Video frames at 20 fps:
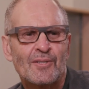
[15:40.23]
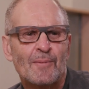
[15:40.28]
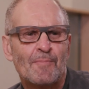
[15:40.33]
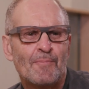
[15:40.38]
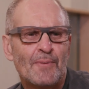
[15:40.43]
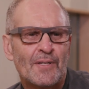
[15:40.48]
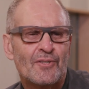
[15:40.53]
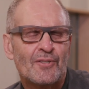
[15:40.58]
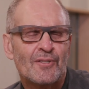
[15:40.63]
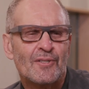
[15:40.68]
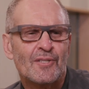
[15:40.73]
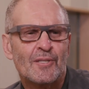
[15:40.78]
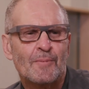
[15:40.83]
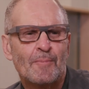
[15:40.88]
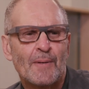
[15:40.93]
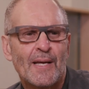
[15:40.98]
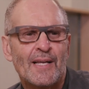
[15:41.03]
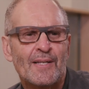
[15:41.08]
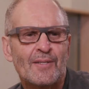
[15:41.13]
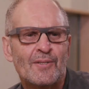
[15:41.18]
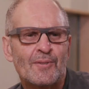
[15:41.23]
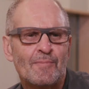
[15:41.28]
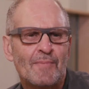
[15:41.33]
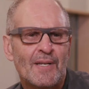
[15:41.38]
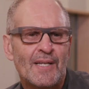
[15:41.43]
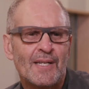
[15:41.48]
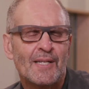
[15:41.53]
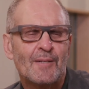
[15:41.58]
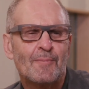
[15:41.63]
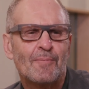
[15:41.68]
exhibition
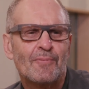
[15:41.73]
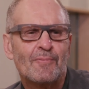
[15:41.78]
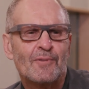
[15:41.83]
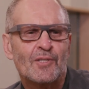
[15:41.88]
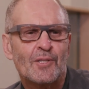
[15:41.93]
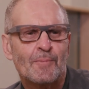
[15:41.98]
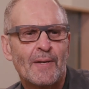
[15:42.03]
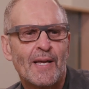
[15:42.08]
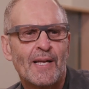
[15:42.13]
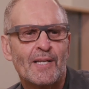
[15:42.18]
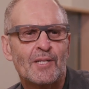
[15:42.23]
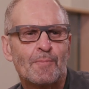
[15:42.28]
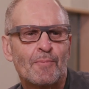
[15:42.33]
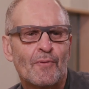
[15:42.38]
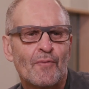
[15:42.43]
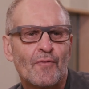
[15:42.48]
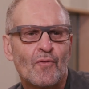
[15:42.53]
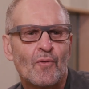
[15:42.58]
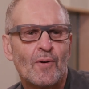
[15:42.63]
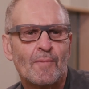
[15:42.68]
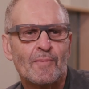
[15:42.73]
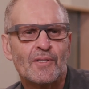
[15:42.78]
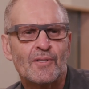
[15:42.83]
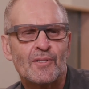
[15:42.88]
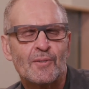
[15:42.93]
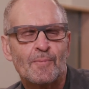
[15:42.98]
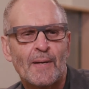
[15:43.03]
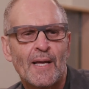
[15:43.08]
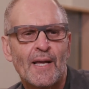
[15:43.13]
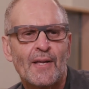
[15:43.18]
space, meeting space,
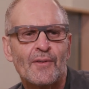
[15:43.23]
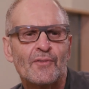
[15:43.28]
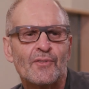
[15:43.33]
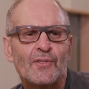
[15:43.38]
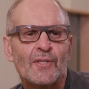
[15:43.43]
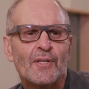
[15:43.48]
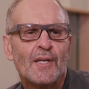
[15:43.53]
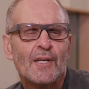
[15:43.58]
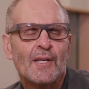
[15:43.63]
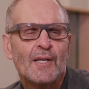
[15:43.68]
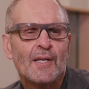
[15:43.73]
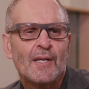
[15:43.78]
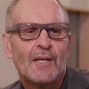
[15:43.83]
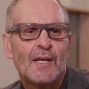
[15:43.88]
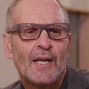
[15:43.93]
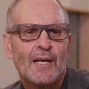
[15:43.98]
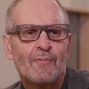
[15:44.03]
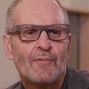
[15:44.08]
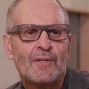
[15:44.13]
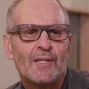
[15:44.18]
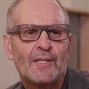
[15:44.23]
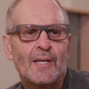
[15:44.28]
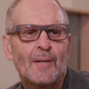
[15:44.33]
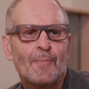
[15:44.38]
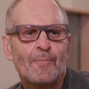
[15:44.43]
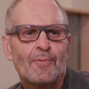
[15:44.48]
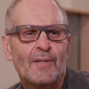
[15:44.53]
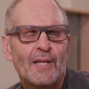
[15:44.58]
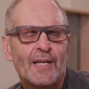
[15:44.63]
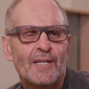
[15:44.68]
performance space, and
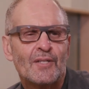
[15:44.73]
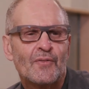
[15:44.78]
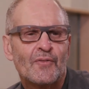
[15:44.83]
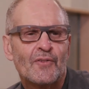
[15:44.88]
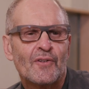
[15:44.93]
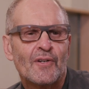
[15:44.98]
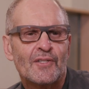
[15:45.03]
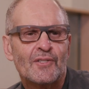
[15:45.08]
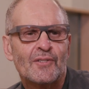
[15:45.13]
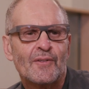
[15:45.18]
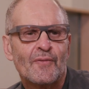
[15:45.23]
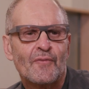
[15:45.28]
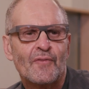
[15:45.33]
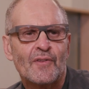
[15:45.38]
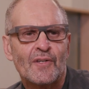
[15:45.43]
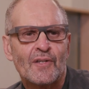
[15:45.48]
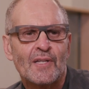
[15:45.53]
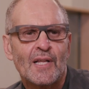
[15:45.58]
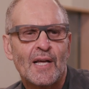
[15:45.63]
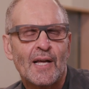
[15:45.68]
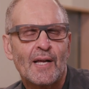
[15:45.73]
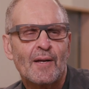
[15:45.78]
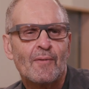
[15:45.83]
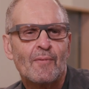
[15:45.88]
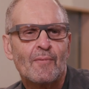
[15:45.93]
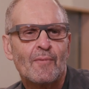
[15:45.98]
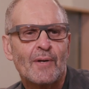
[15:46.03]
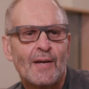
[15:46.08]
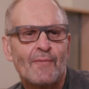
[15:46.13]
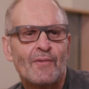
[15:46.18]
really a place for us to feel
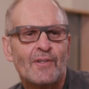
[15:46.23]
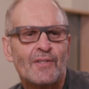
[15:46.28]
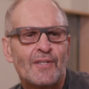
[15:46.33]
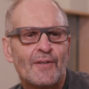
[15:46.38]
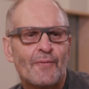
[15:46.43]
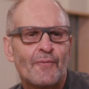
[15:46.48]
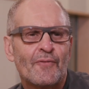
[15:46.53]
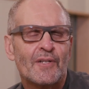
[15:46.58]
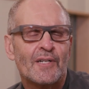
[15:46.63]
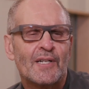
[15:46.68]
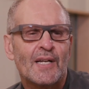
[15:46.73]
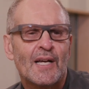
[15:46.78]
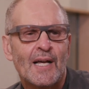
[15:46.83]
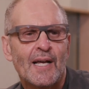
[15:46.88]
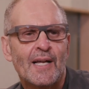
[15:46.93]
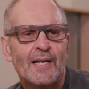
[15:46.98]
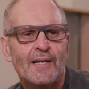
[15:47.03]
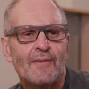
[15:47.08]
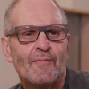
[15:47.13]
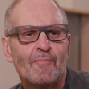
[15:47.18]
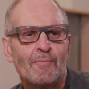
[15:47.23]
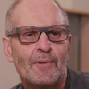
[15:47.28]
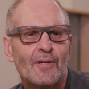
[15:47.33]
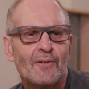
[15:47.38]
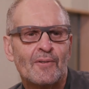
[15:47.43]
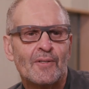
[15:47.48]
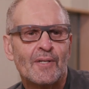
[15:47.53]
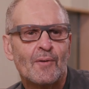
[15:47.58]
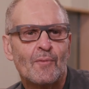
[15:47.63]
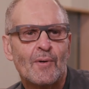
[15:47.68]
like we have a different kind of
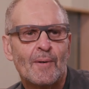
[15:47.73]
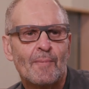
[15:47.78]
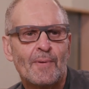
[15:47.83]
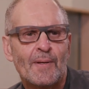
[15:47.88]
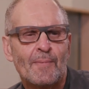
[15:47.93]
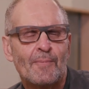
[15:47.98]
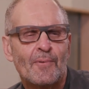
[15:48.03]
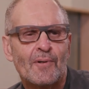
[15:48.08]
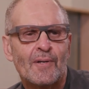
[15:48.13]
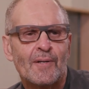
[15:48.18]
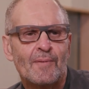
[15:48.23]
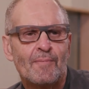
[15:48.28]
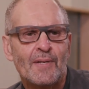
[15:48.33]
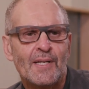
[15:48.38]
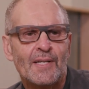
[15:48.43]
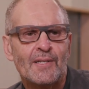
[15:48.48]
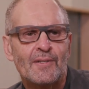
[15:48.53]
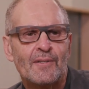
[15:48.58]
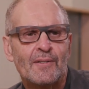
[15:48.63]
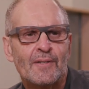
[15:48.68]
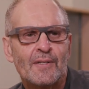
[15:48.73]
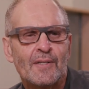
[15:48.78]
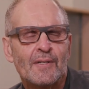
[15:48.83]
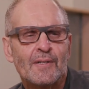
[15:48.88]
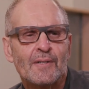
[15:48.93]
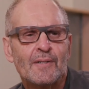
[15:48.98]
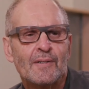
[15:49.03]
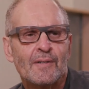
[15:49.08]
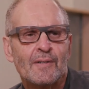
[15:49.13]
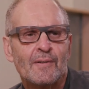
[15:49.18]
building where people could meet,
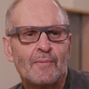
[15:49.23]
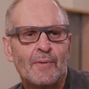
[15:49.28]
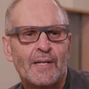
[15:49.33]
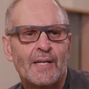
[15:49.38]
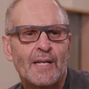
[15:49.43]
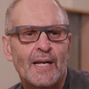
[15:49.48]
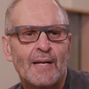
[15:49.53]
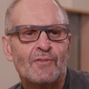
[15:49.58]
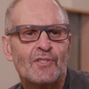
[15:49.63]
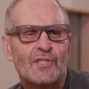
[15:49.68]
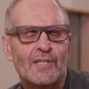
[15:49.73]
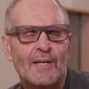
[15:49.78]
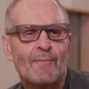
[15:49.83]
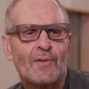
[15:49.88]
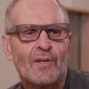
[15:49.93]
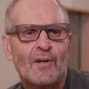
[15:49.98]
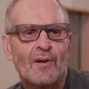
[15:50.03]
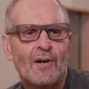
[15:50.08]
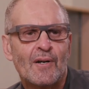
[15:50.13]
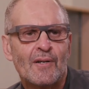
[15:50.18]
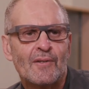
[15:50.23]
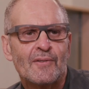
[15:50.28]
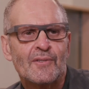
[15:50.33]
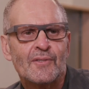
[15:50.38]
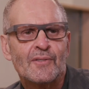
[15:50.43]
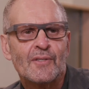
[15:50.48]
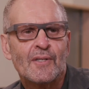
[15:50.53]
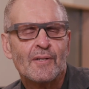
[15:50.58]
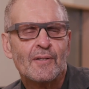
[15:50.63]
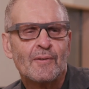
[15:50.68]
we could have
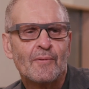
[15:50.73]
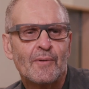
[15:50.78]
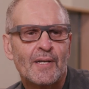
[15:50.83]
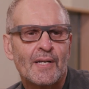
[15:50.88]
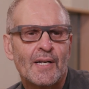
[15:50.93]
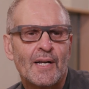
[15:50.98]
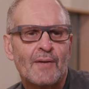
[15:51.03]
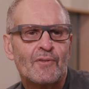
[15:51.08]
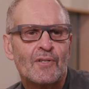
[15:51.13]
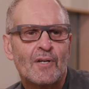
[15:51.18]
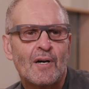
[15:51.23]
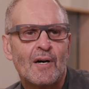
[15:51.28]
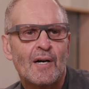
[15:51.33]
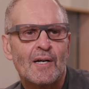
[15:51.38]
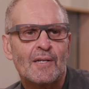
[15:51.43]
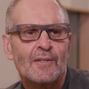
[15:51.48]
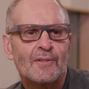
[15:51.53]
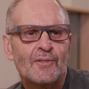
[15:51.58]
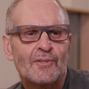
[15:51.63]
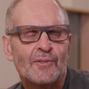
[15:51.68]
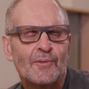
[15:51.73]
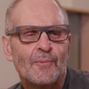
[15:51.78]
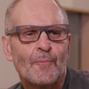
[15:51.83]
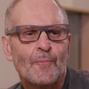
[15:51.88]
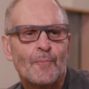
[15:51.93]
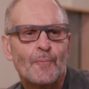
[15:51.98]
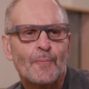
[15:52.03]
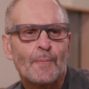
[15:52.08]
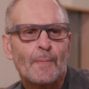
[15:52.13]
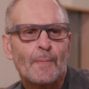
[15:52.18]
seminars, we could have talks,